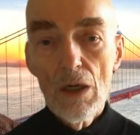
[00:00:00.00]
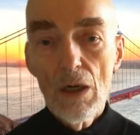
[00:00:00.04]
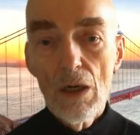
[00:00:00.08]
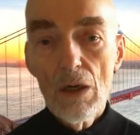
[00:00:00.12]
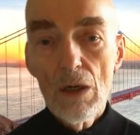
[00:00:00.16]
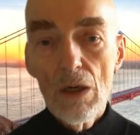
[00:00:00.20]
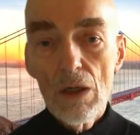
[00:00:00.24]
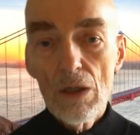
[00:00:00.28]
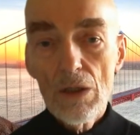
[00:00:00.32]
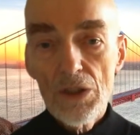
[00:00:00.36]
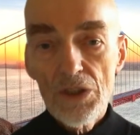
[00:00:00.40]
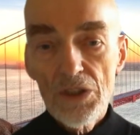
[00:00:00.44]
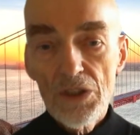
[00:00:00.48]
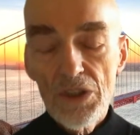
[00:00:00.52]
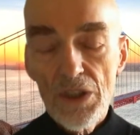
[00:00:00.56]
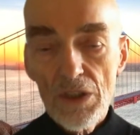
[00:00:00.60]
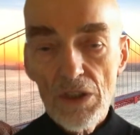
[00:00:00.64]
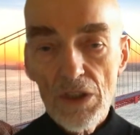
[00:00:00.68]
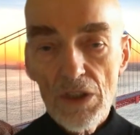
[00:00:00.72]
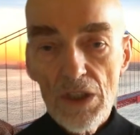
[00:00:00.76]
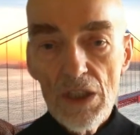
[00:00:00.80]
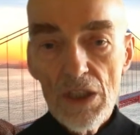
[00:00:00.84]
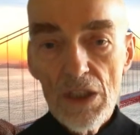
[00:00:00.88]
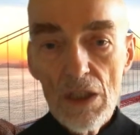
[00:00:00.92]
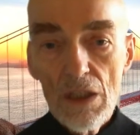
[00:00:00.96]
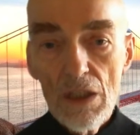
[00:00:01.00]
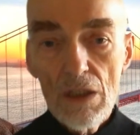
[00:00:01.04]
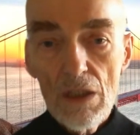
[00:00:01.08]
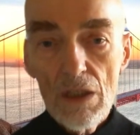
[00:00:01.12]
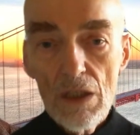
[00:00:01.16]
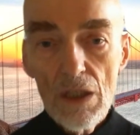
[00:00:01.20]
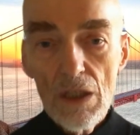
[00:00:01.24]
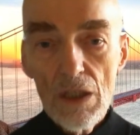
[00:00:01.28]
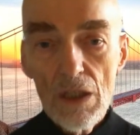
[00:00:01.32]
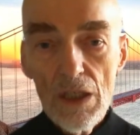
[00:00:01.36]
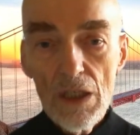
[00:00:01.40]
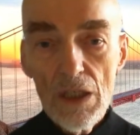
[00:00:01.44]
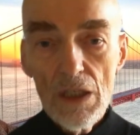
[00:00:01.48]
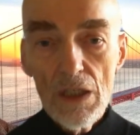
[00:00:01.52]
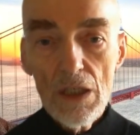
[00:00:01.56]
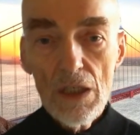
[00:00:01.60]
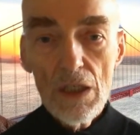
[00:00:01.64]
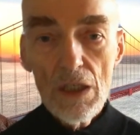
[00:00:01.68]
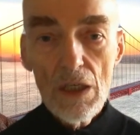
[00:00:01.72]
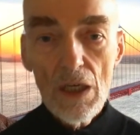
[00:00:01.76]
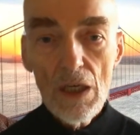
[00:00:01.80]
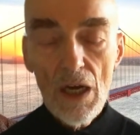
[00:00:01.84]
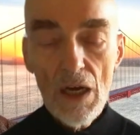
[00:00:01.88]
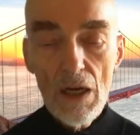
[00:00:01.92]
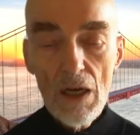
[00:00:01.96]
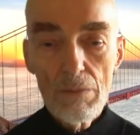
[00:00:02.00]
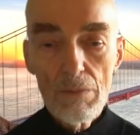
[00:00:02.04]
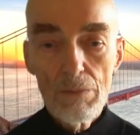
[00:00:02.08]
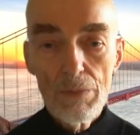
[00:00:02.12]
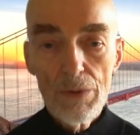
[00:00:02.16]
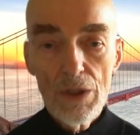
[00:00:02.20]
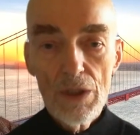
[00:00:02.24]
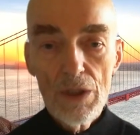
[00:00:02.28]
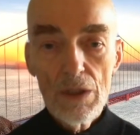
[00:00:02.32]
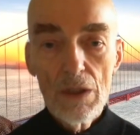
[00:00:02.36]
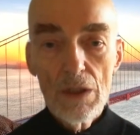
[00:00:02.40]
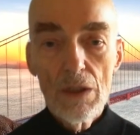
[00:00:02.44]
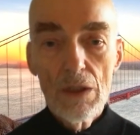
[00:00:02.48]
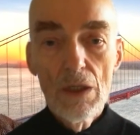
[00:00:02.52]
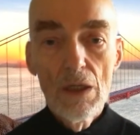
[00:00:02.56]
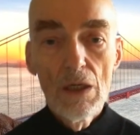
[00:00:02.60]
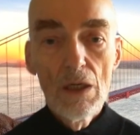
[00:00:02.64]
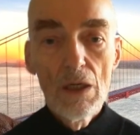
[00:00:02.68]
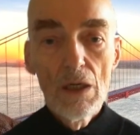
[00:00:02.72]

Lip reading: August 16th, he had been